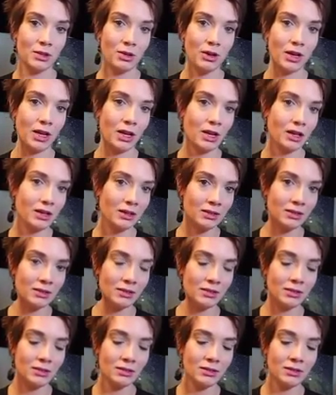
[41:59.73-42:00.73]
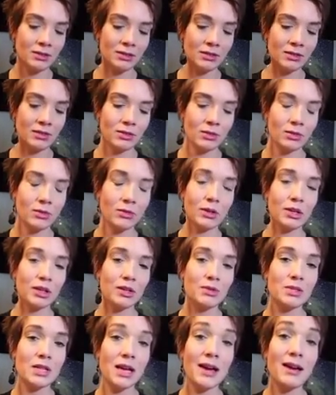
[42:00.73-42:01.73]
Okay? When
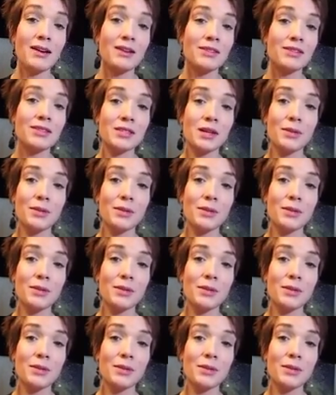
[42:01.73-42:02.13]
you tell